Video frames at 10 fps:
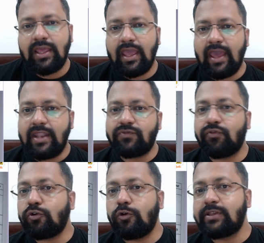
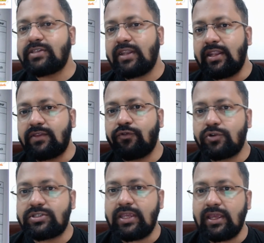NH4OH and
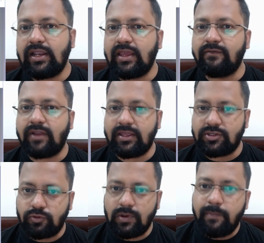NH4Cl give rise
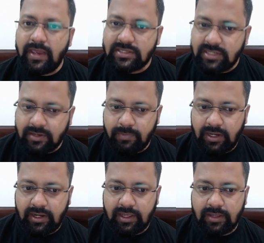to a basic
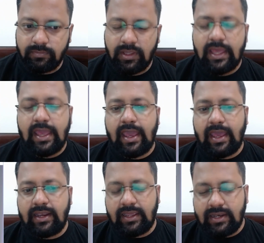medium,
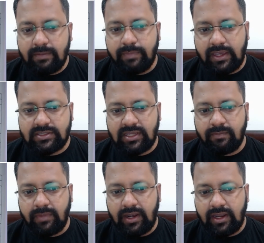and in a basic
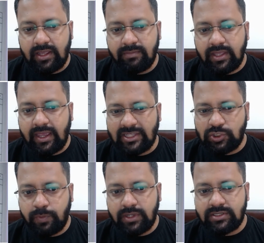medium the H
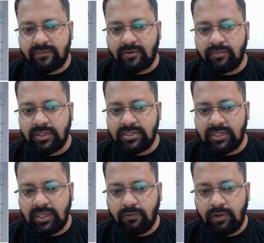plus from this
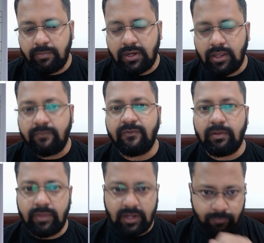equilibrium will
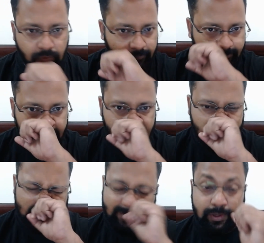be removed
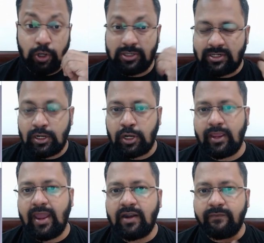because it will
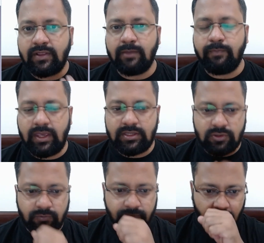react with the base
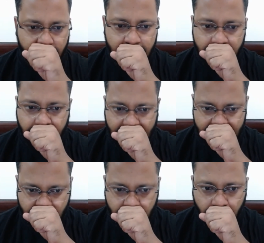to form
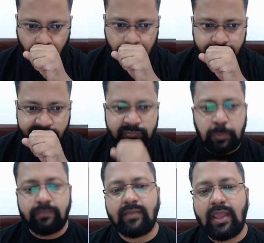H2O,
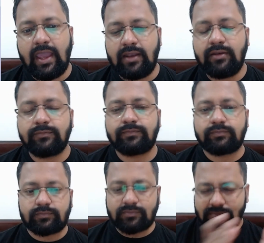and
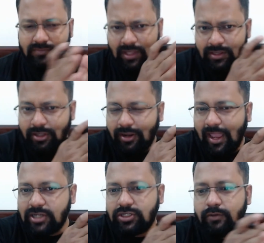the
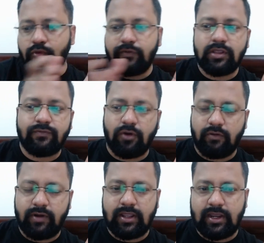reaction will move in the
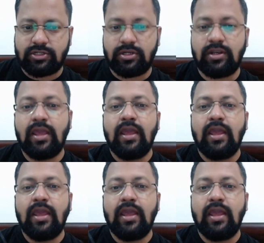forward direction